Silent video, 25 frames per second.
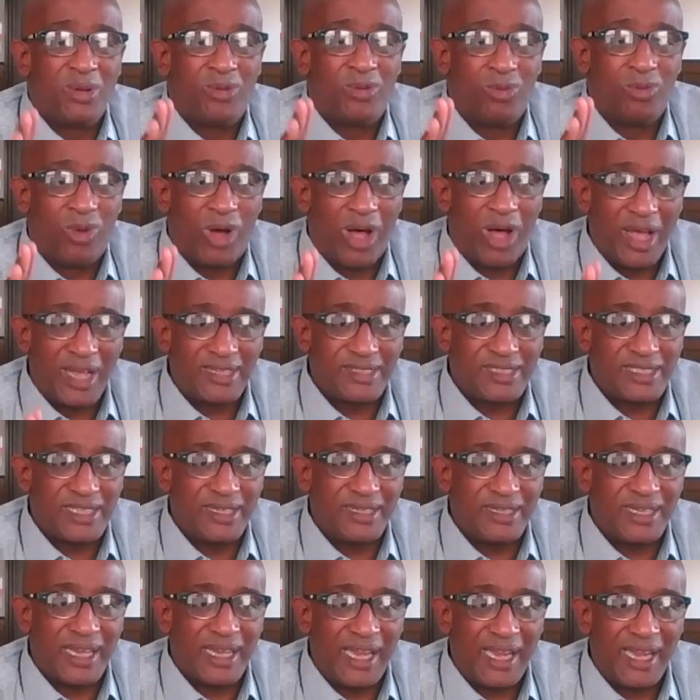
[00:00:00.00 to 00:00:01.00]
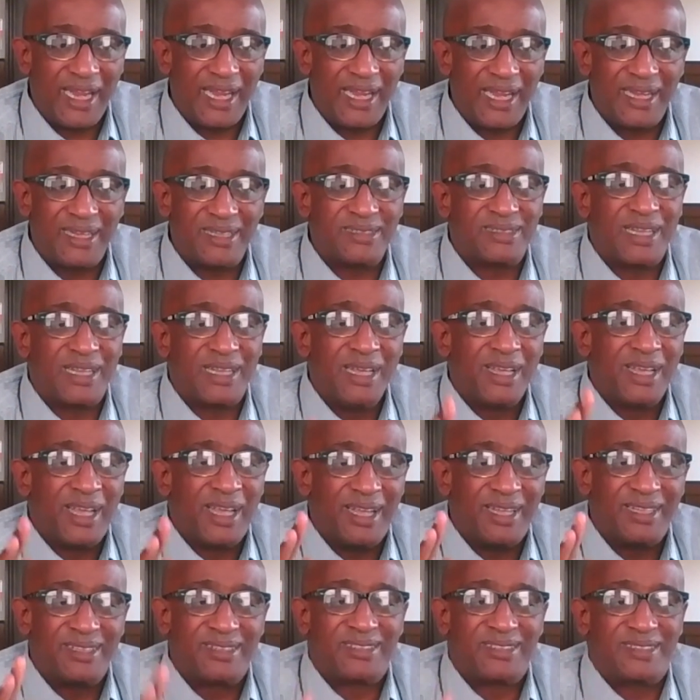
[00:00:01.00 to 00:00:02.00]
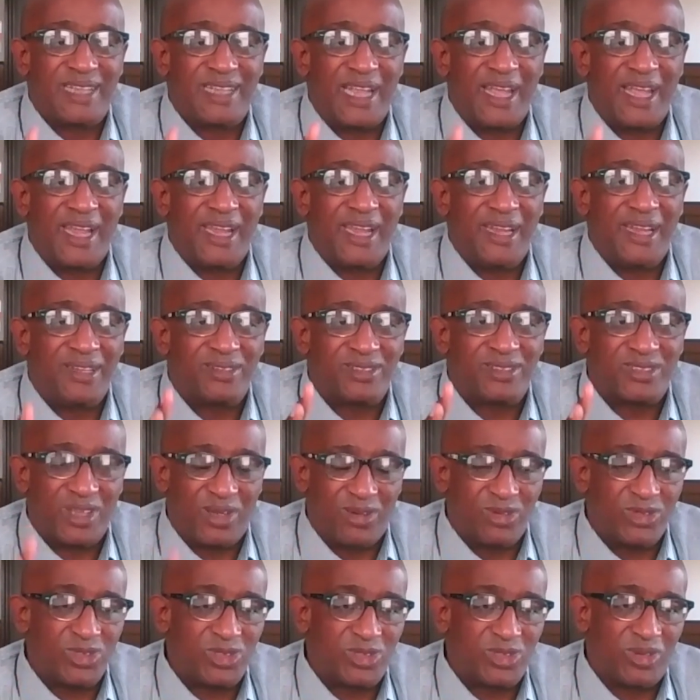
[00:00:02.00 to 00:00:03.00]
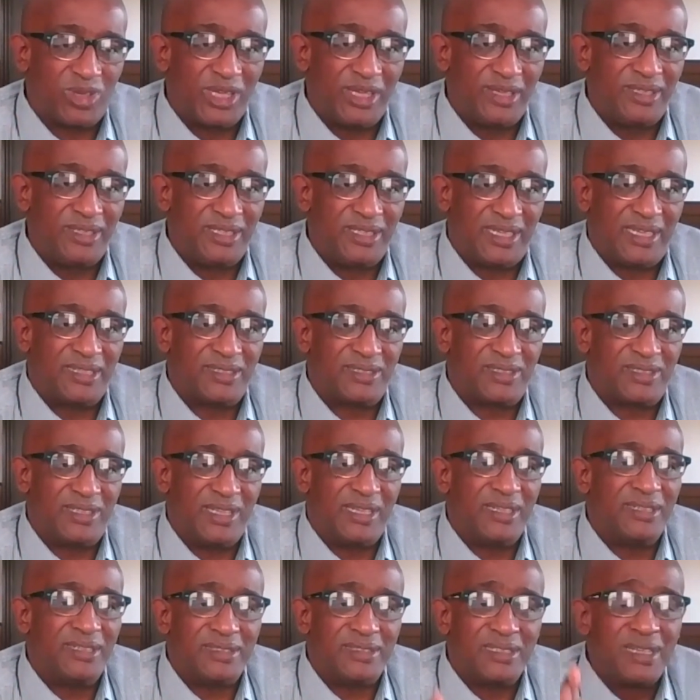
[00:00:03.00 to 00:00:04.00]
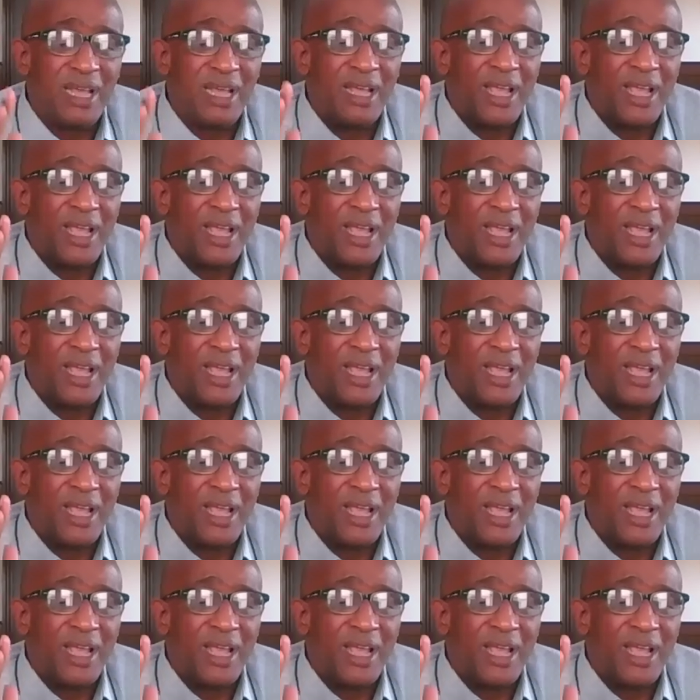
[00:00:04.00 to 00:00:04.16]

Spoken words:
washing hands, and staying socially distant